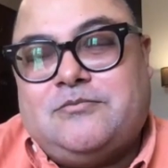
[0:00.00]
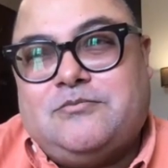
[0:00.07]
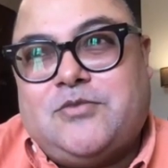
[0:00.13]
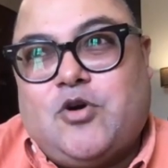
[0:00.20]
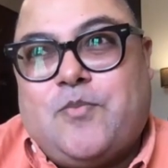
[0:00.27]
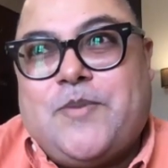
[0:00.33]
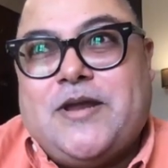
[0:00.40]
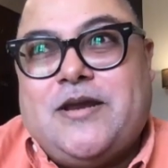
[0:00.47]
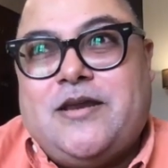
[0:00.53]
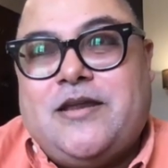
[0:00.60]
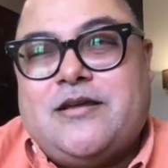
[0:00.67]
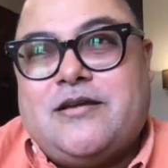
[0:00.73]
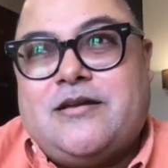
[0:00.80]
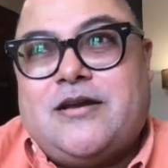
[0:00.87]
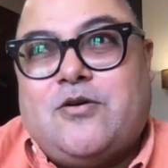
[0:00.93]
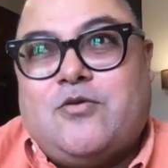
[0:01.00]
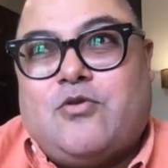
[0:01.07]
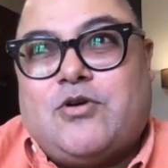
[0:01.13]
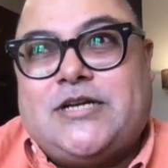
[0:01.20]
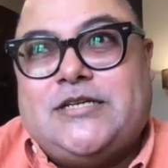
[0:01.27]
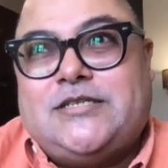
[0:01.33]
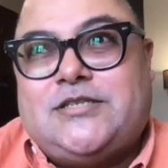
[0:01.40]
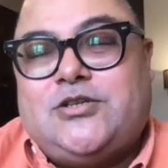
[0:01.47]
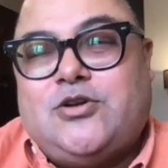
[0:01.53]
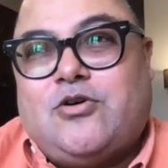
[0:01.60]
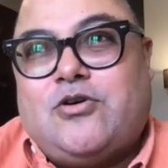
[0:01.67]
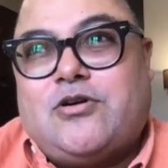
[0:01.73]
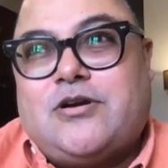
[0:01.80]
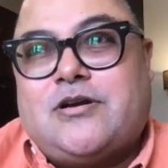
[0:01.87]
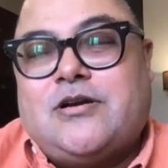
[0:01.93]
opinion or what is
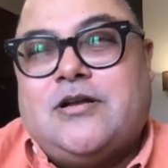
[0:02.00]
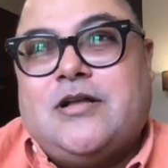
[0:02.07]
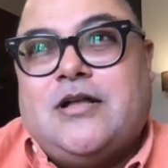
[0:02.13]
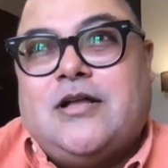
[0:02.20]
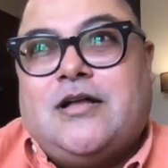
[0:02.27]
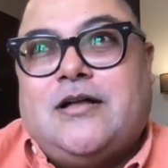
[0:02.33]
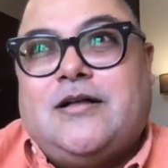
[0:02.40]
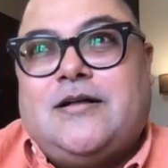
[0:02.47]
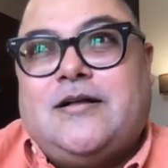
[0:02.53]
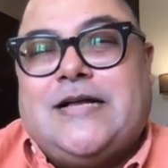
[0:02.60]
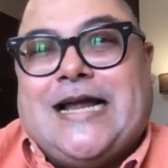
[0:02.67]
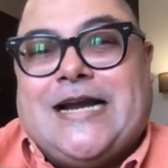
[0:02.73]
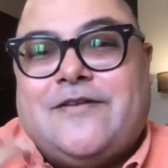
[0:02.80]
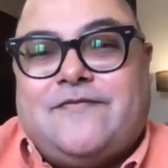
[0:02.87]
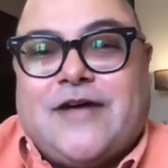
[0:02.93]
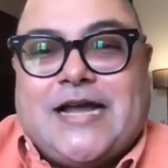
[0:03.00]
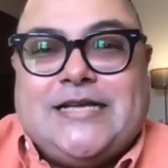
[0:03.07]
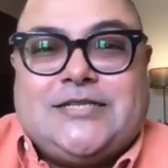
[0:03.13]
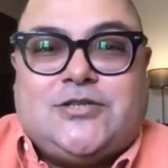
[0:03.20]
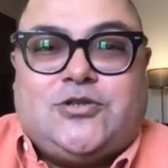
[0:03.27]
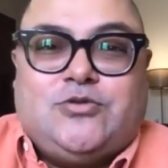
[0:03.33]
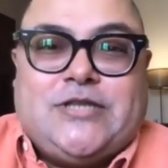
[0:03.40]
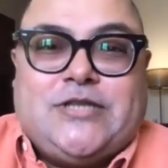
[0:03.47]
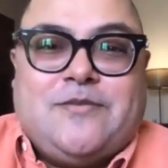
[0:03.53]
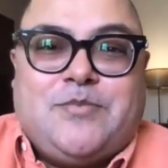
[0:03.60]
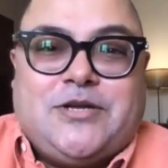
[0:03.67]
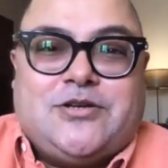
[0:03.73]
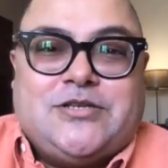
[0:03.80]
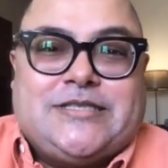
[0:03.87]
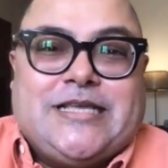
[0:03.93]
your advice to them
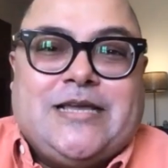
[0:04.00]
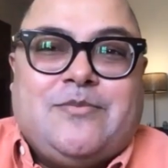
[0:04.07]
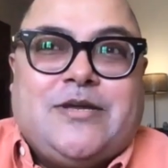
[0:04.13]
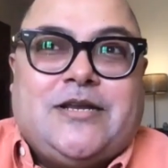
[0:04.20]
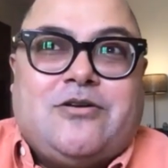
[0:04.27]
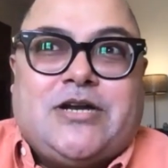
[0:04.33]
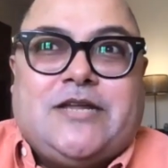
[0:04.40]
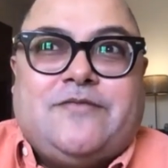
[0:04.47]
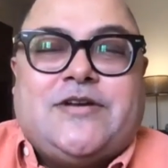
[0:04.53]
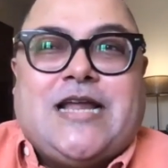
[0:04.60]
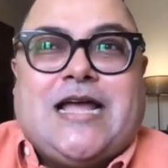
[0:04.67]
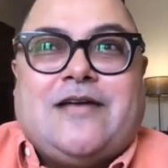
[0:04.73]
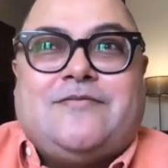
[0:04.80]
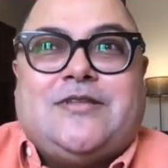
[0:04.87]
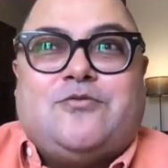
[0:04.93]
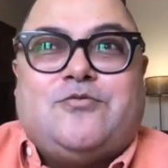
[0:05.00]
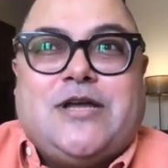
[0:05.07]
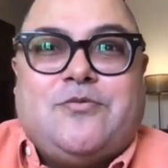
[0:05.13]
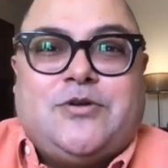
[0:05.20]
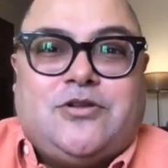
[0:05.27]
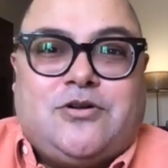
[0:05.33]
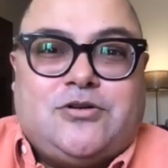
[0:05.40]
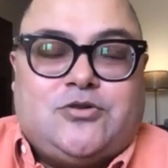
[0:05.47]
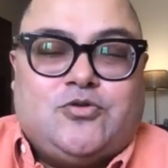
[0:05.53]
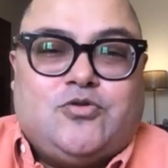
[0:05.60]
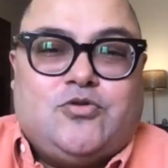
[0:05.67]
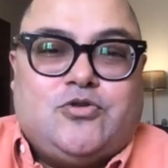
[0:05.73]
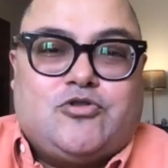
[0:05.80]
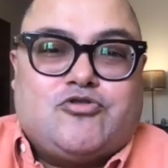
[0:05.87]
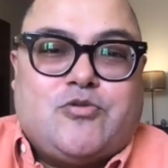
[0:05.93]
because they may not even have the wherewithal to
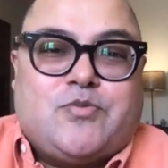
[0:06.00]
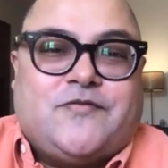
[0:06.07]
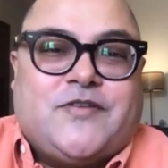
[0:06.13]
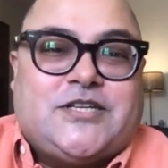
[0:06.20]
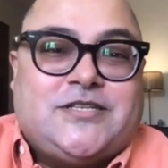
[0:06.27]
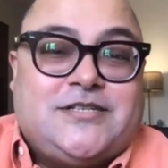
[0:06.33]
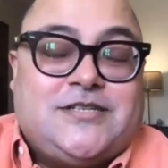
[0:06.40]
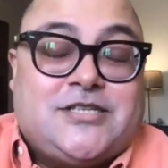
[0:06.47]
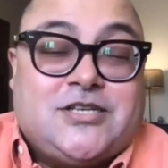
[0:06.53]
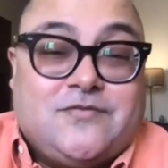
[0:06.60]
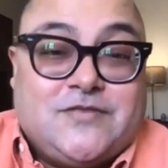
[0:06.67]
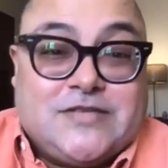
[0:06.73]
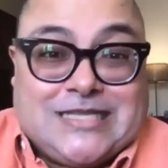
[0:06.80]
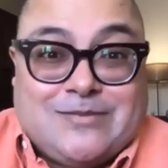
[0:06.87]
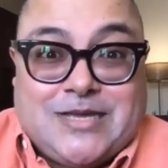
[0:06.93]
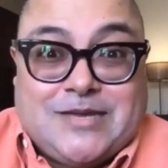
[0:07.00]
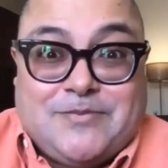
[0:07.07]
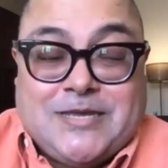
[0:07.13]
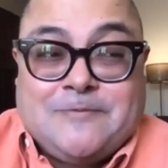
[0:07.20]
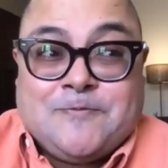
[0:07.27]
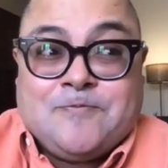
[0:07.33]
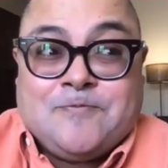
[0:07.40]
go to a professional service they may be